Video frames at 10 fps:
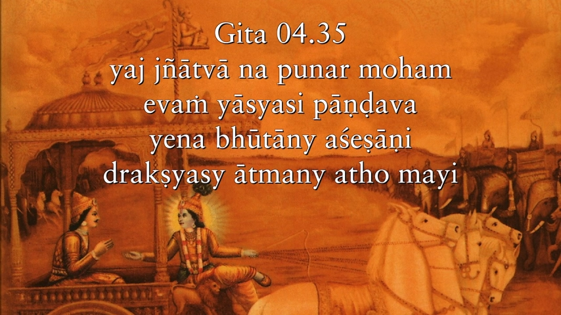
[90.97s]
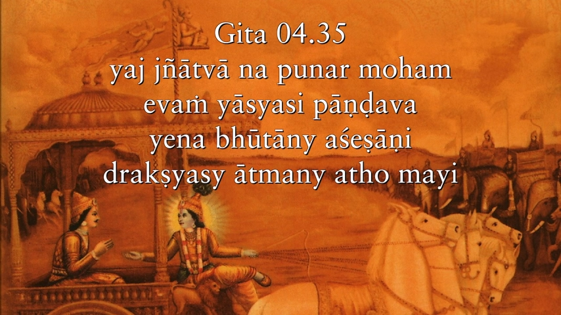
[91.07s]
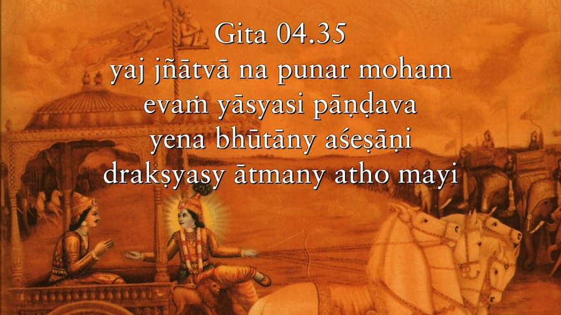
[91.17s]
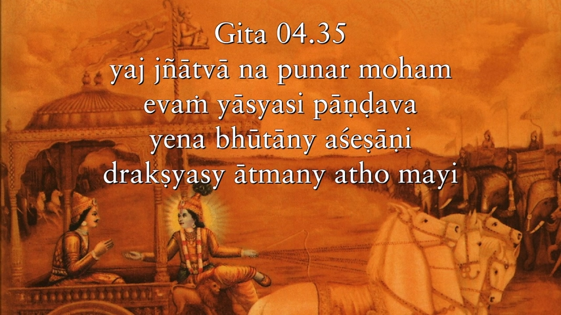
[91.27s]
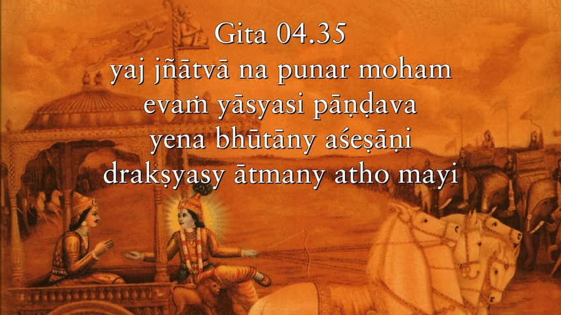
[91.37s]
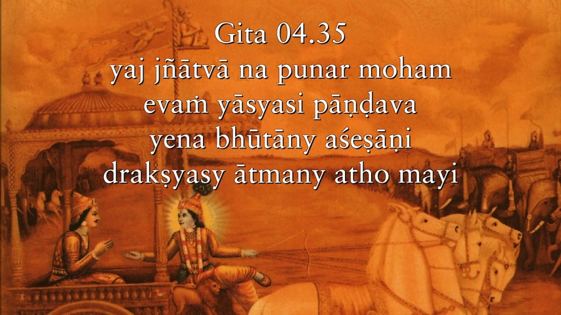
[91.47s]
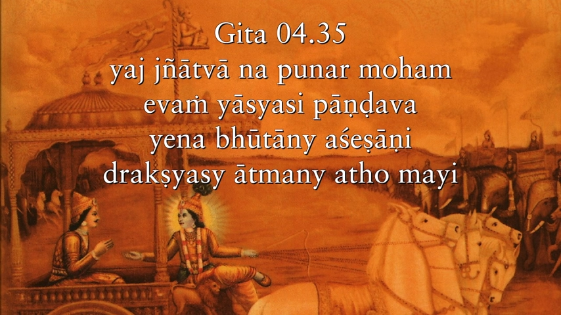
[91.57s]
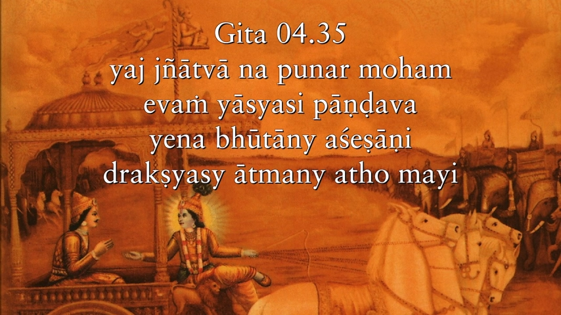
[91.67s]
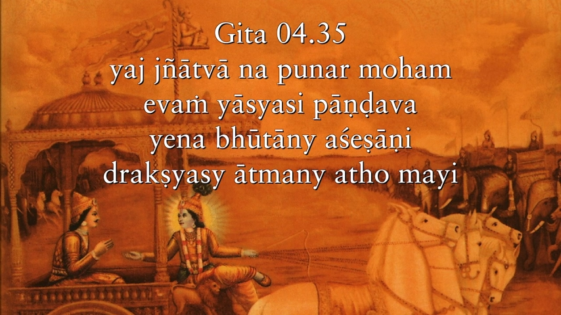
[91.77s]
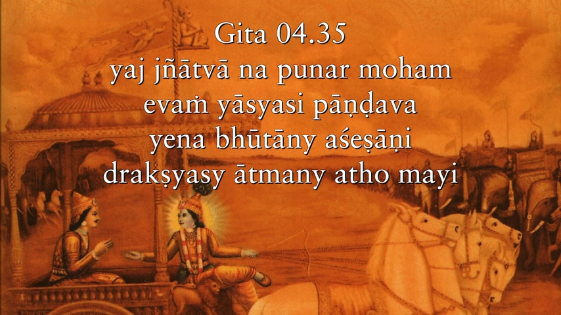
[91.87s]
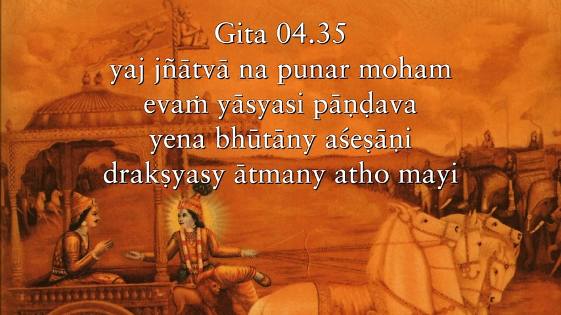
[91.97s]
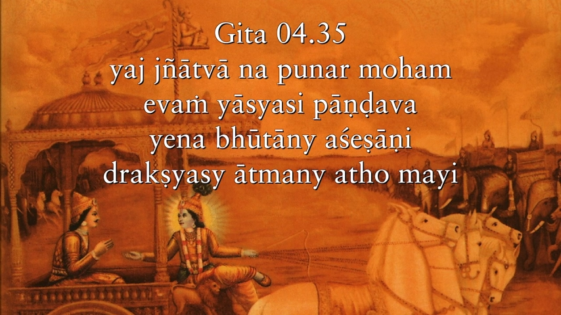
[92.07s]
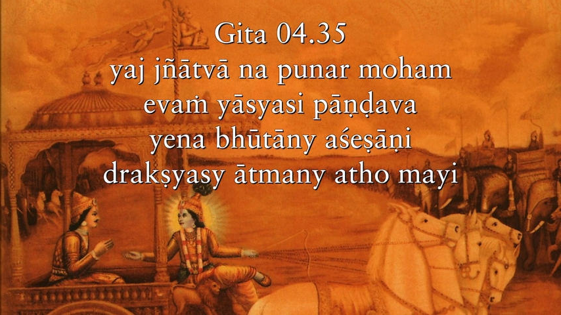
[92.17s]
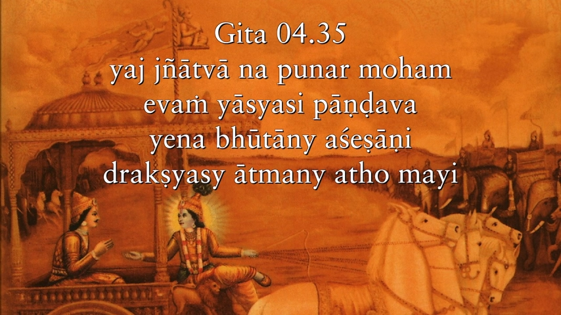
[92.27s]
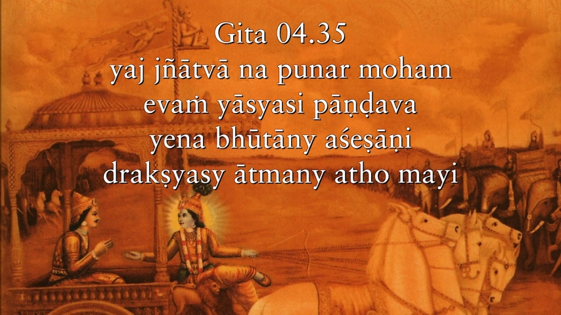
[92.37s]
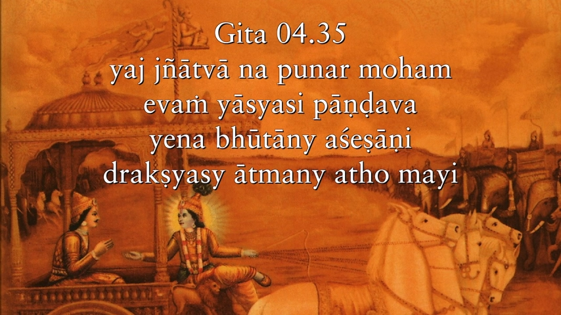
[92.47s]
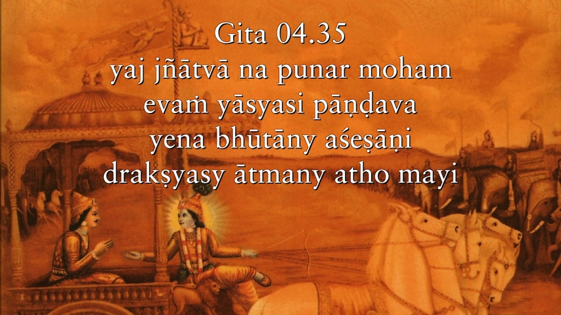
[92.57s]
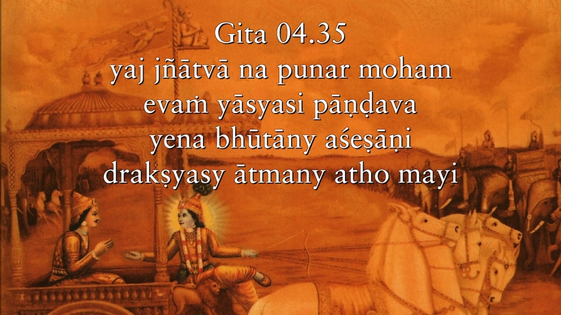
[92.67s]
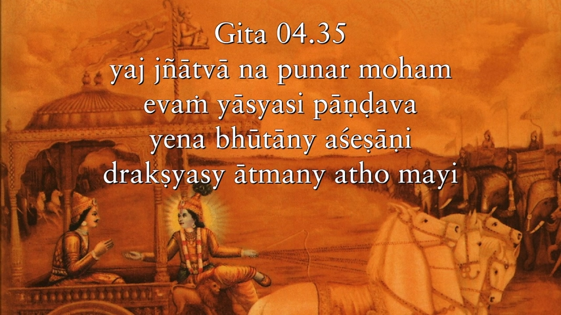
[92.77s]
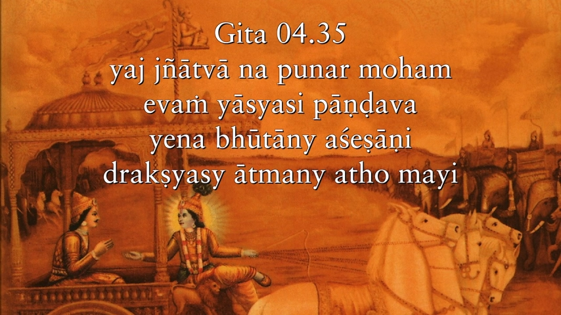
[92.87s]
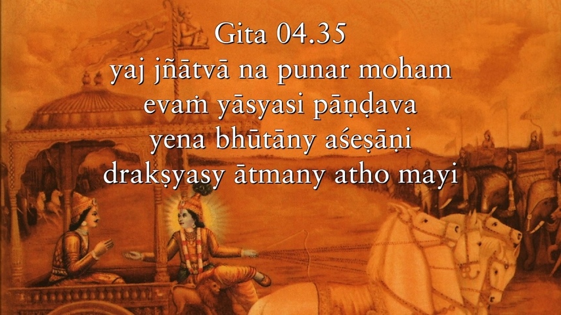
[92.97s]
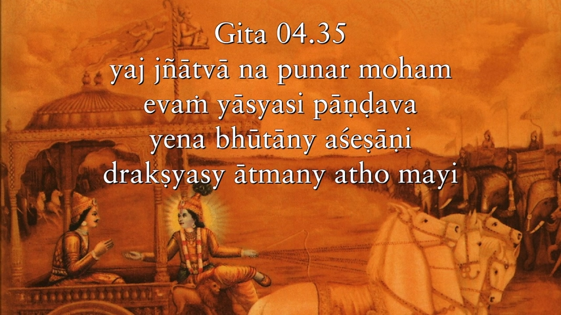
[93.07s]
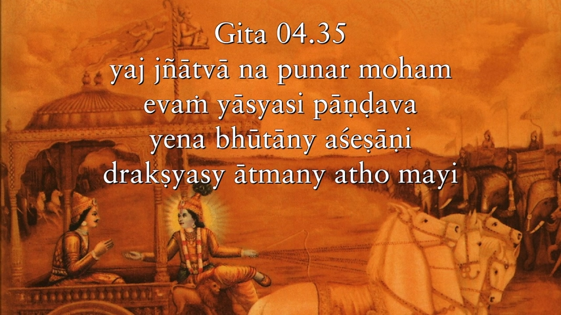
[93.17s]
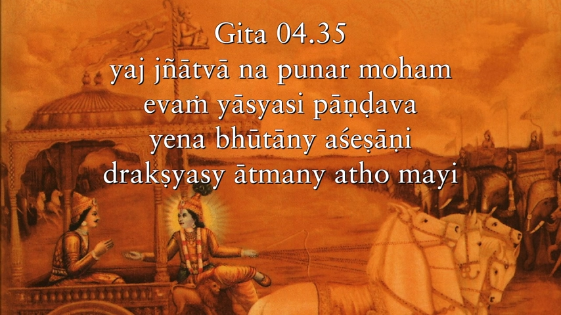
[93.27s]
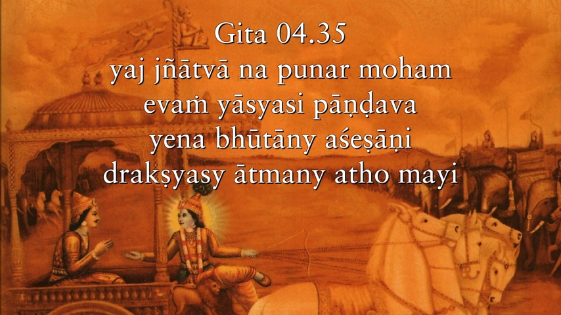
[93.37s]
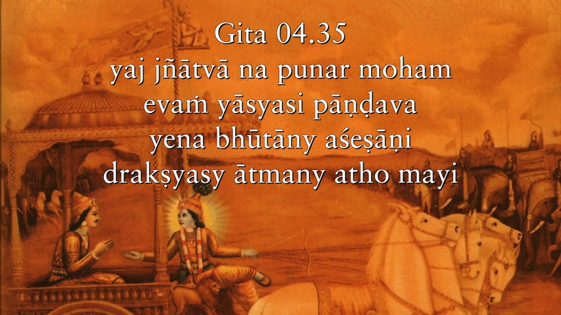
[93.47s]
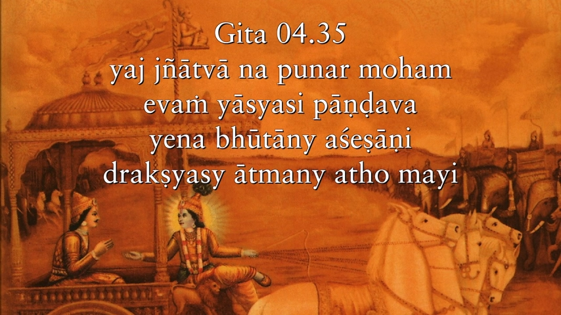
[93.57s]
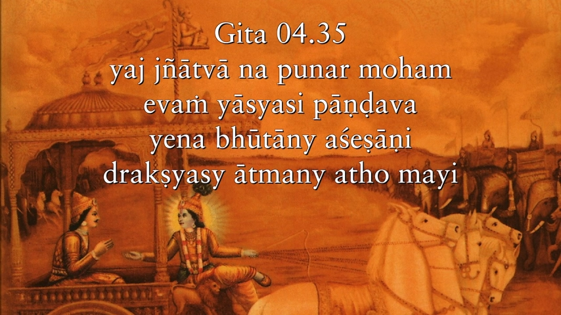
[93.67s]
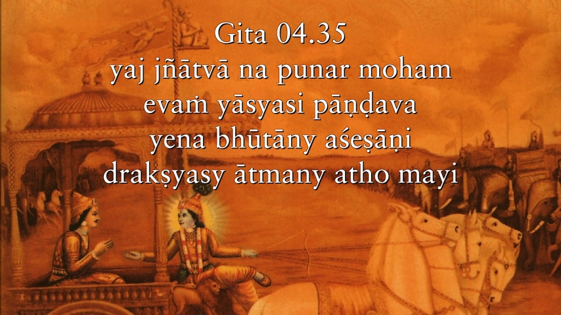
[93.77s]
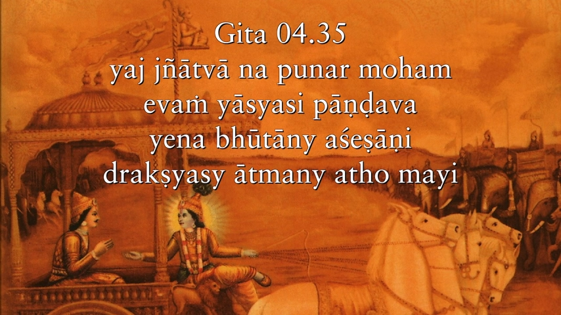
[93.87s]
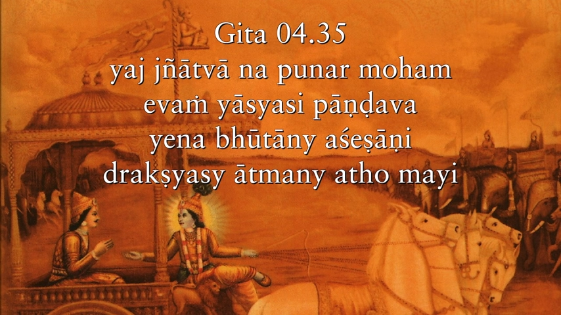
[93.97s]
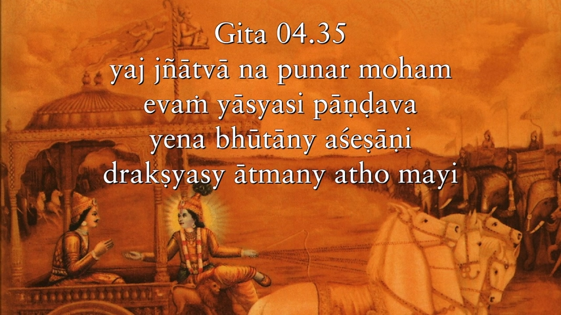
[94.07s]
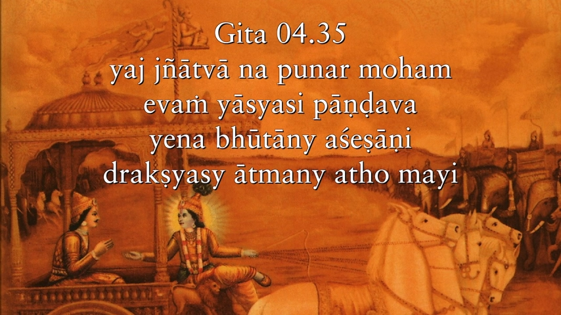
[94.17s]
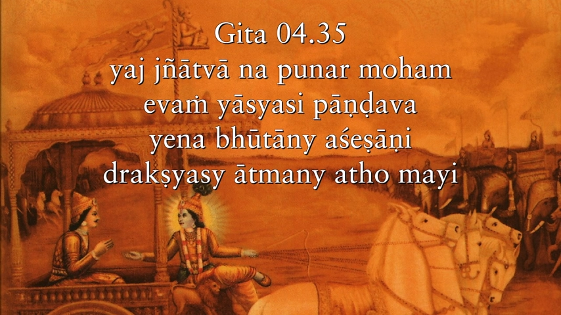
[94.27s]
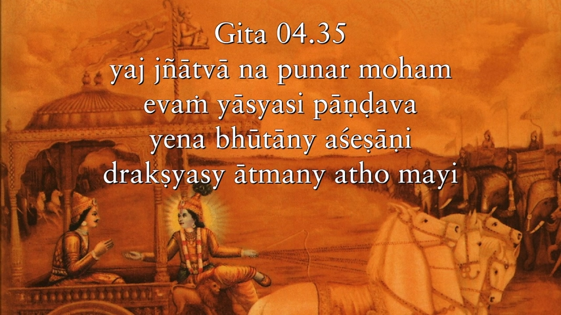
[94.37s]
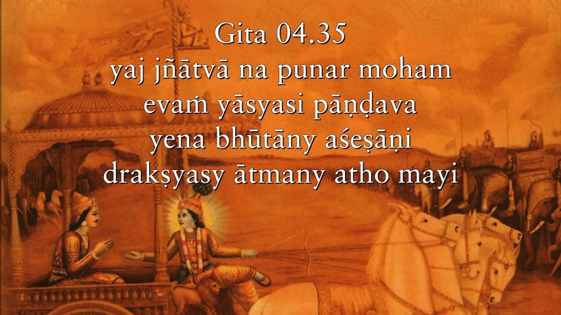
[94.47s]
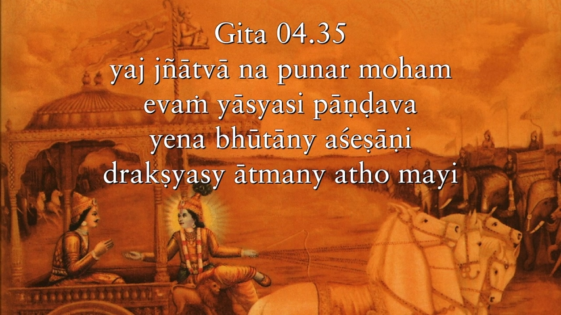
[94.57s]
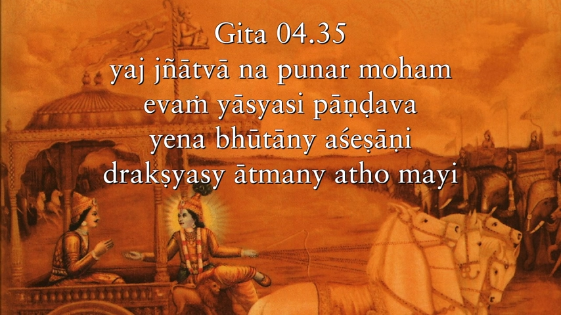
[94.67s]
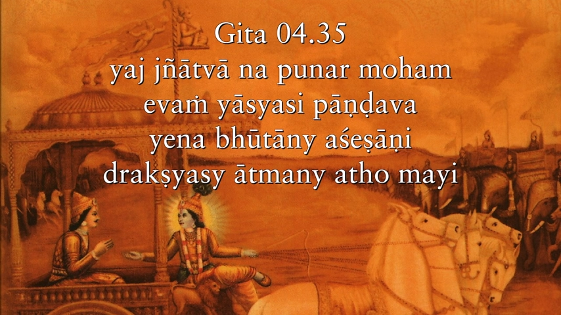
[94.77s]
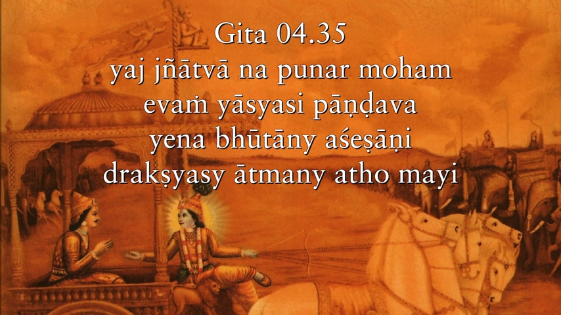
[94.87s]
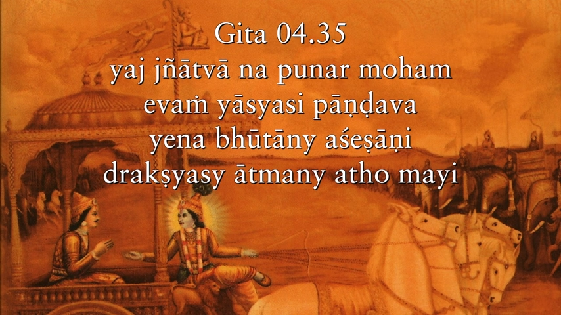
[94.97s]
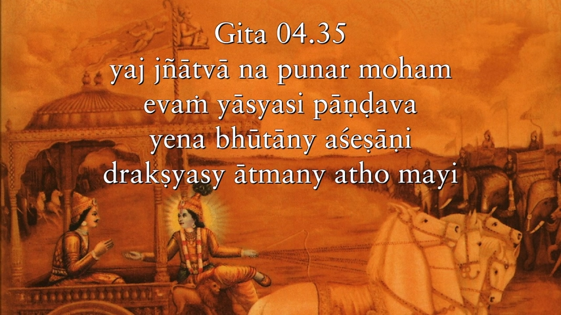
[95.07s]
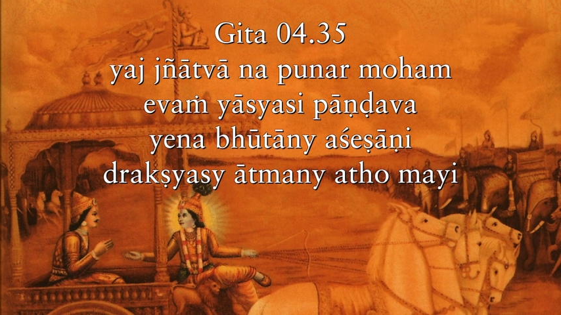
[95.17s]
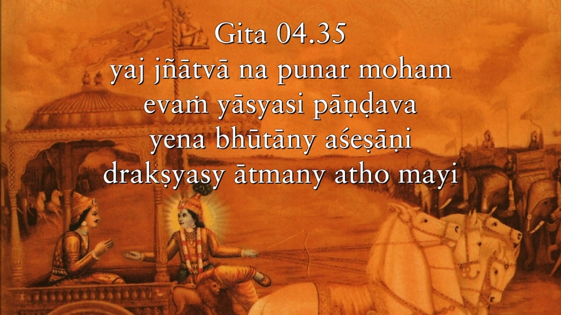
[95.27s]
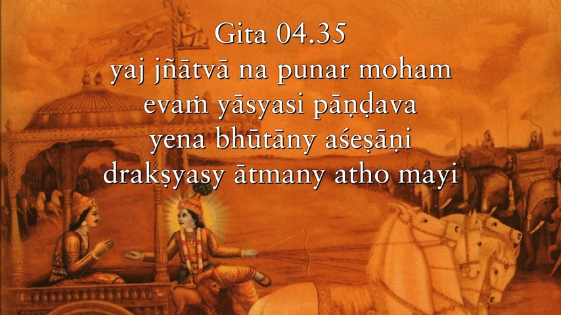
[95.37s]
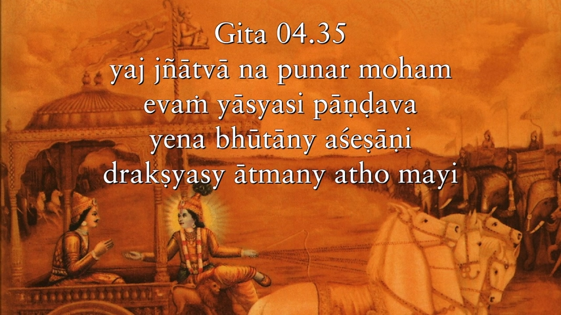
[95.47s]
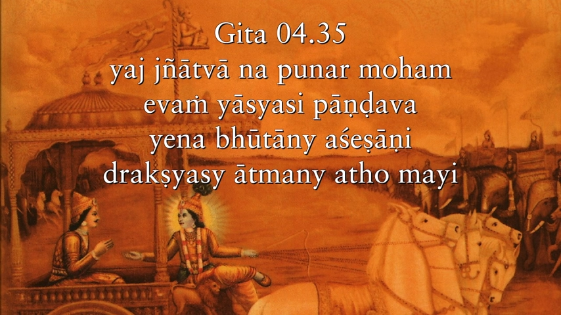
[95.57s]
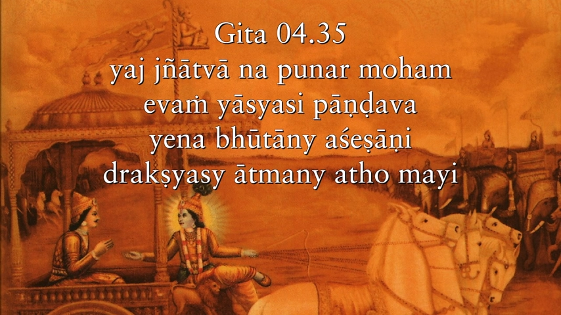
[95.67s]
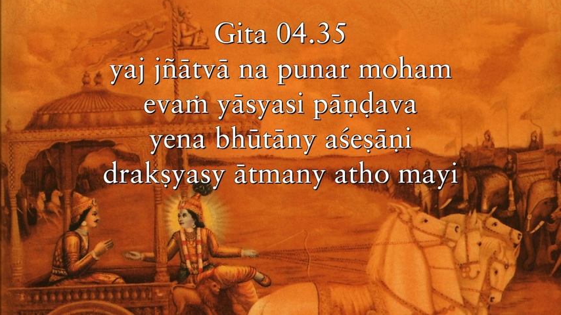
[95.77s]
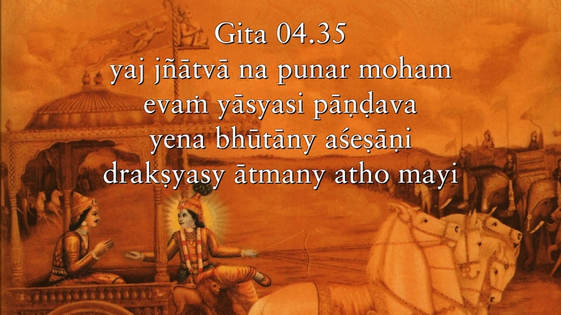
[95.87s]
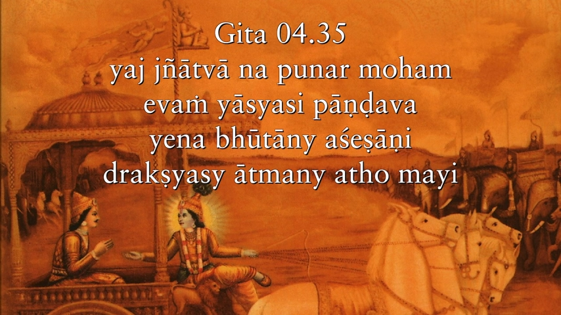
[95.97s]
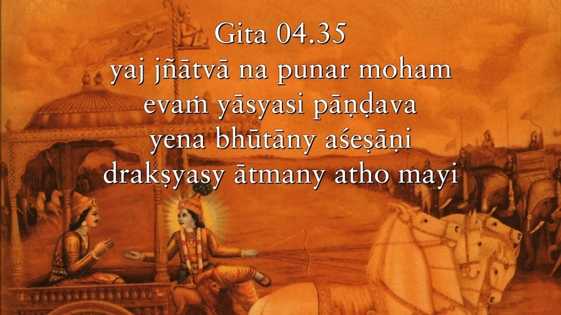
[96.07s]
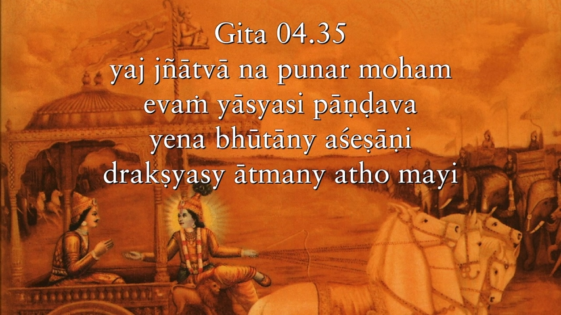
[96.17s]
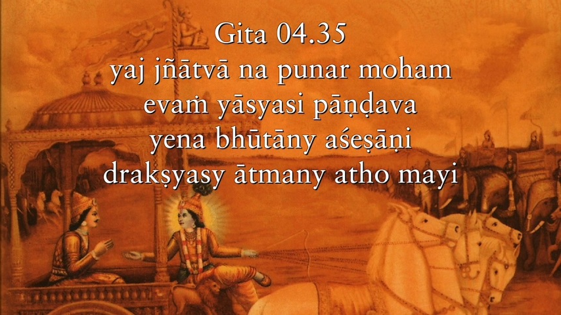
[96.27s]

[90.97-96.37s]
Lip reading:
Nobody's mouth can be seen.